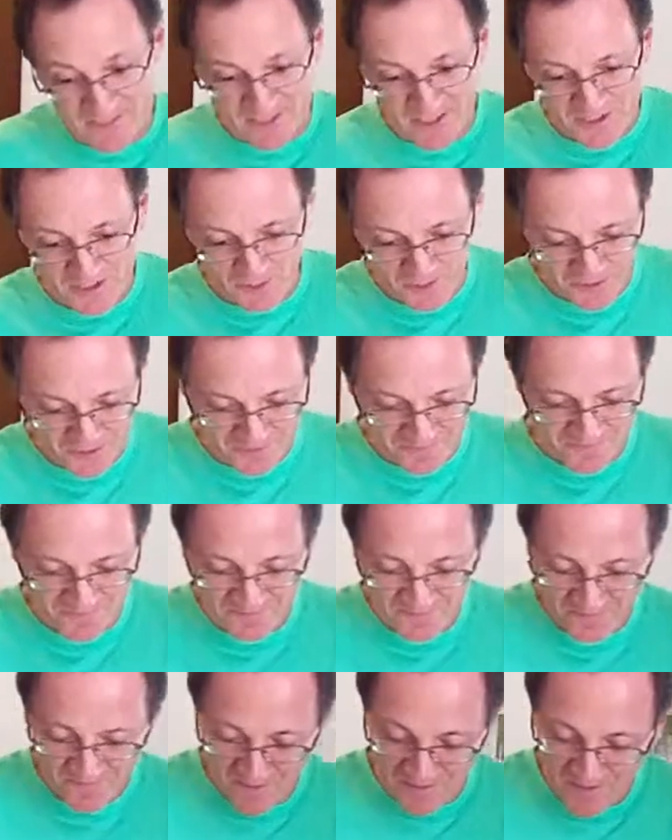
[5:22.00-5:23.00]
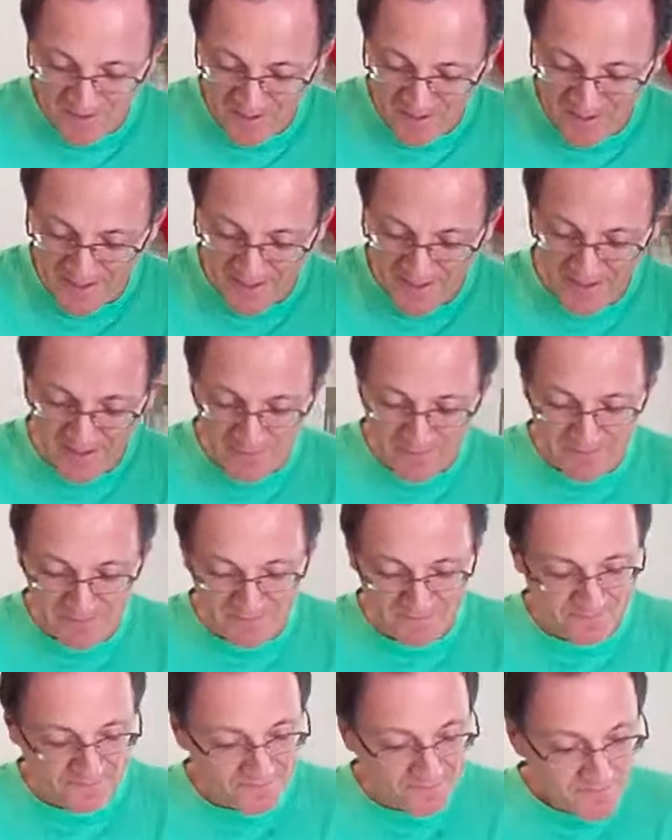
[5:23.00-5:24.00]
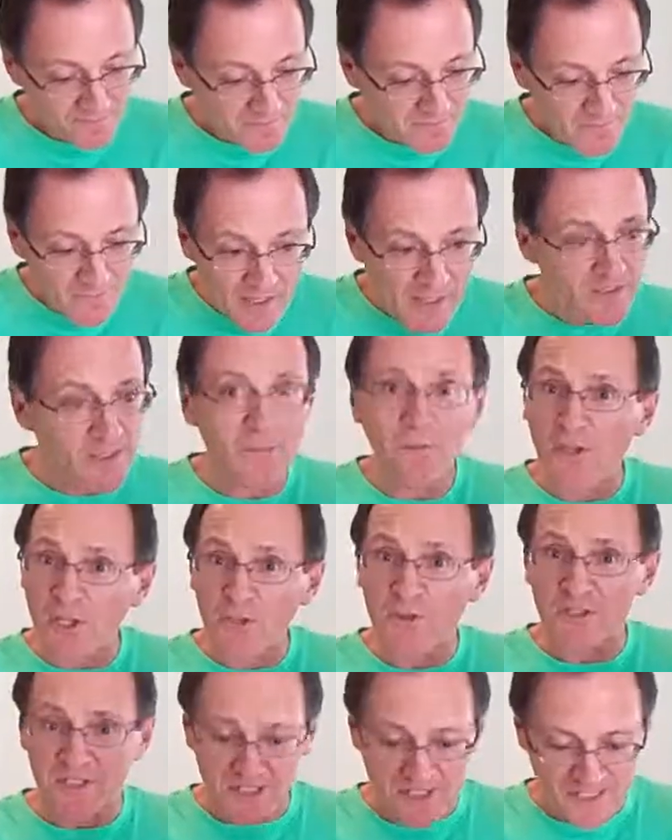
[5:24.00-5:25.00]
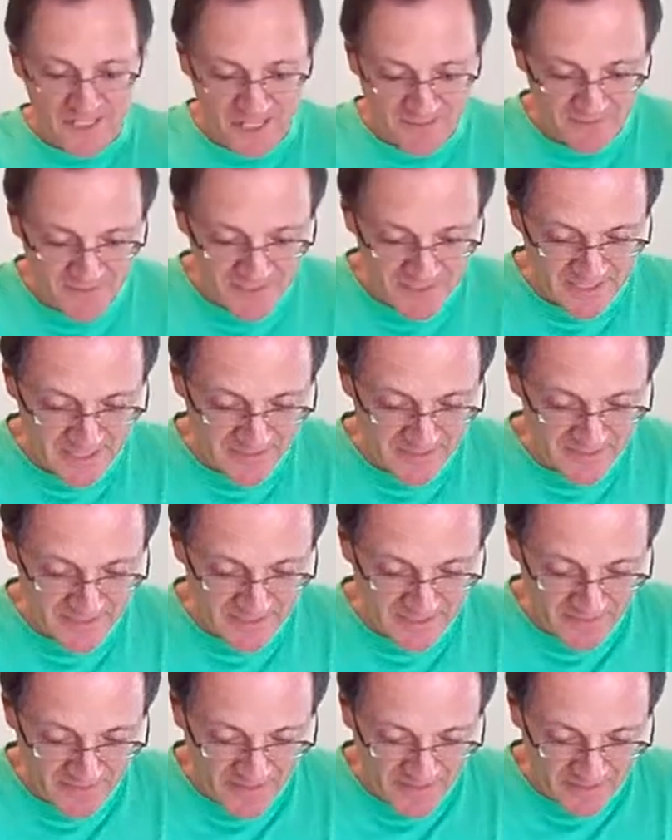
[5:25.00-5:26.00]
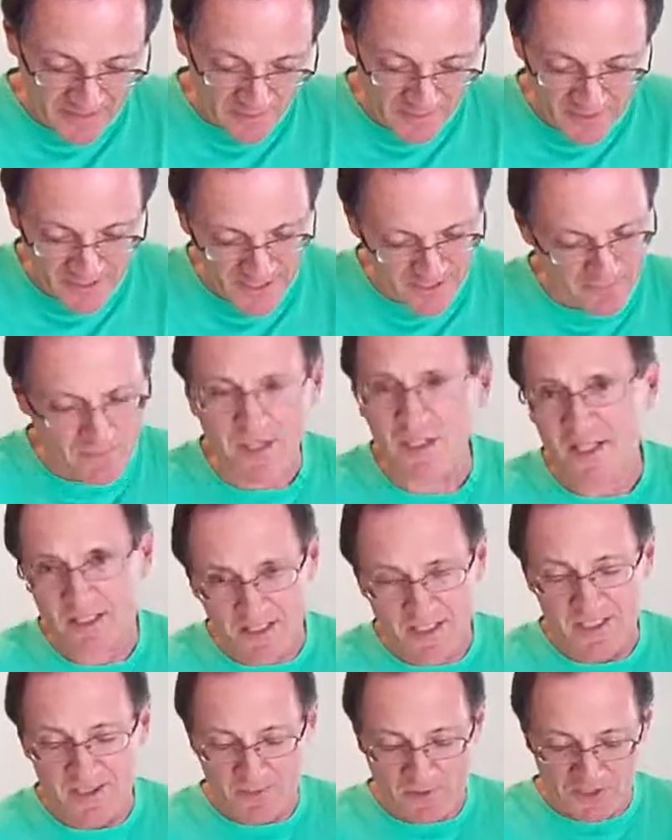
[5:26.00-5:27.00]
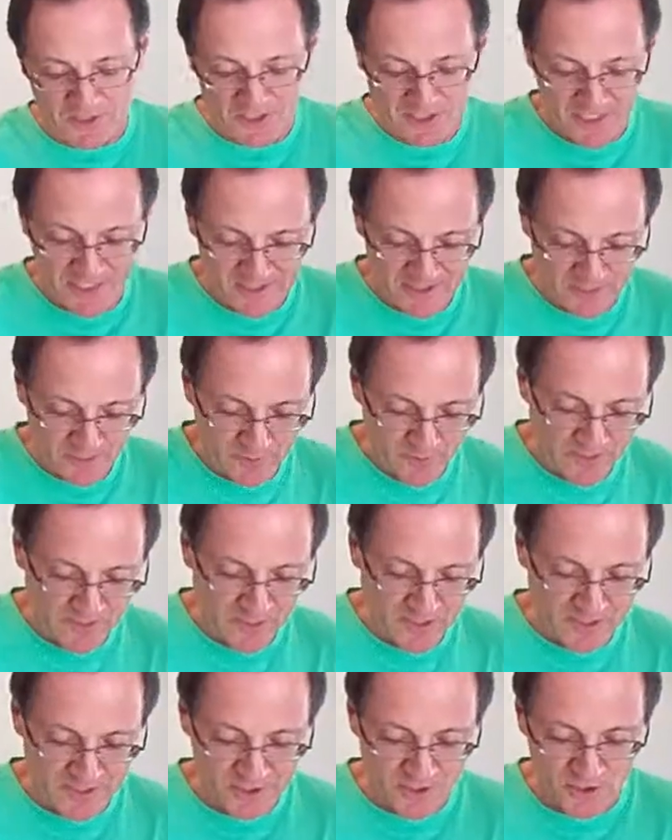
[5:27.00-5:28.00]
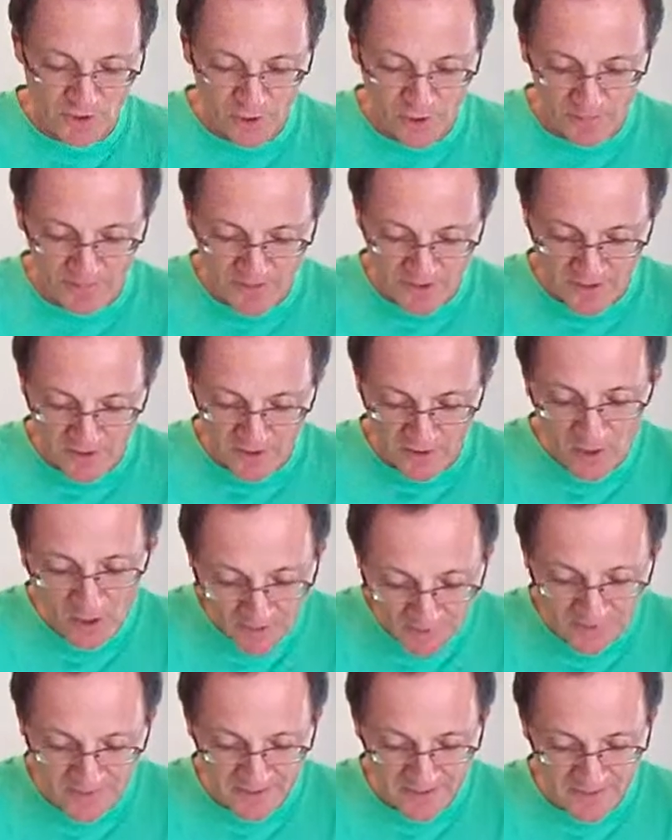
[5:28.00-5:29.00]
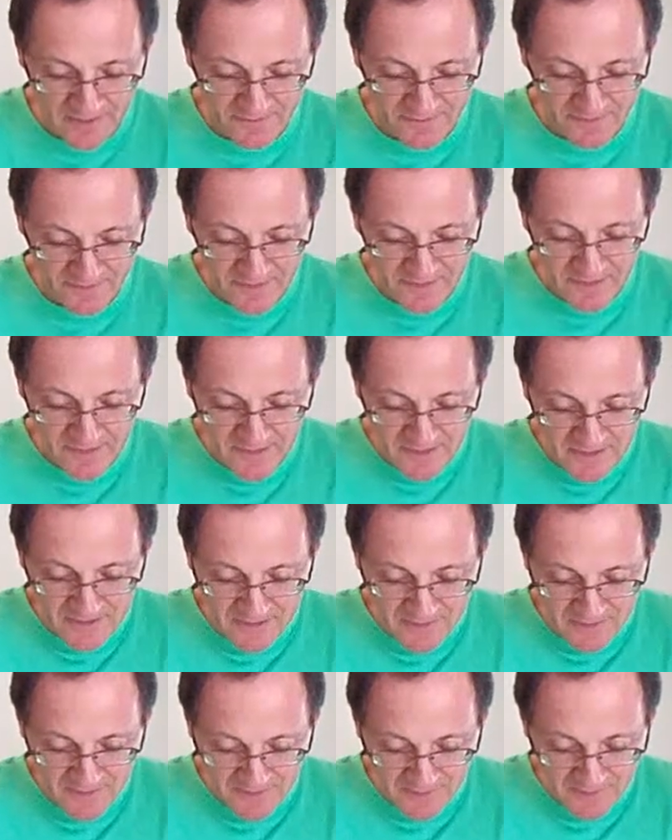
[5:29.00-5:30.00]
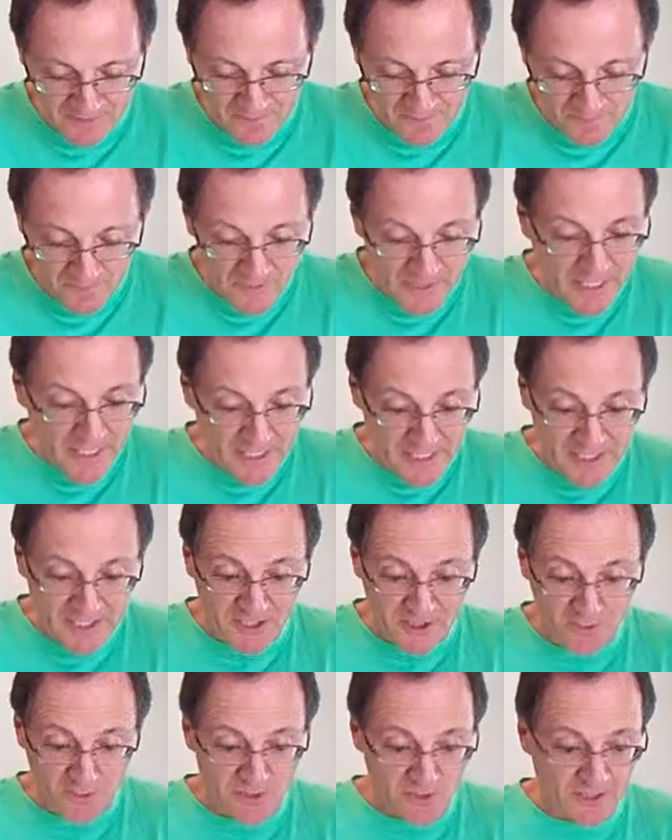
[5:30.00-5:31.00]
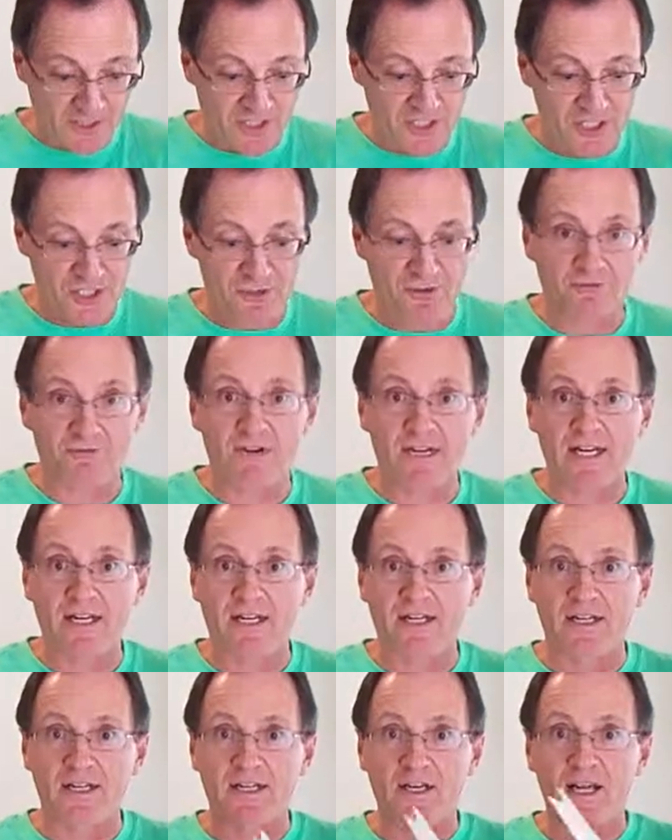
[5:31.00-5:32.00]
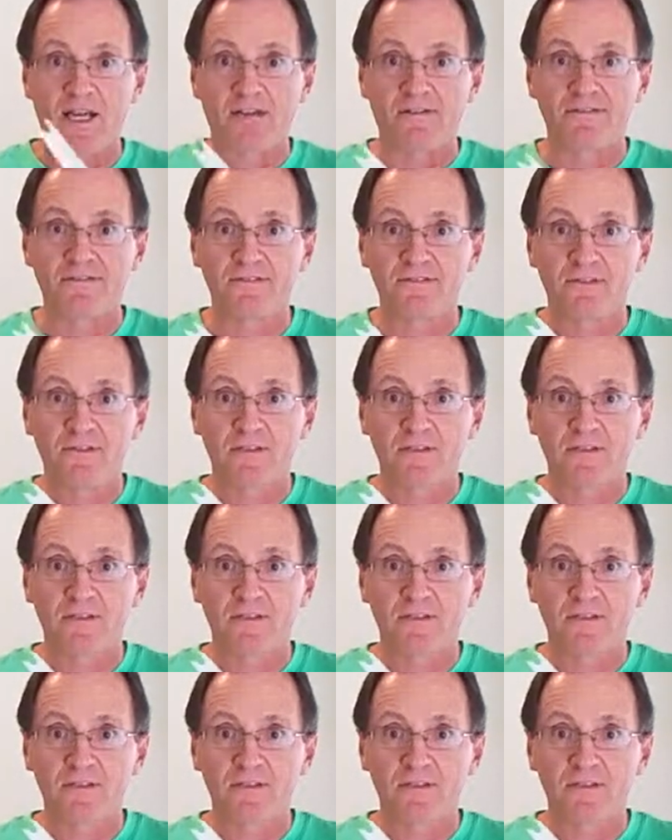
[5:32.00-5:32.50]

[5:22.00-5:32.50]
he's too good. Anyway, so I'm going to use this knife. Let's see how that goes. Yeah, it cuts much nicer with a nice sharp carving knife. But I like using this serrated knife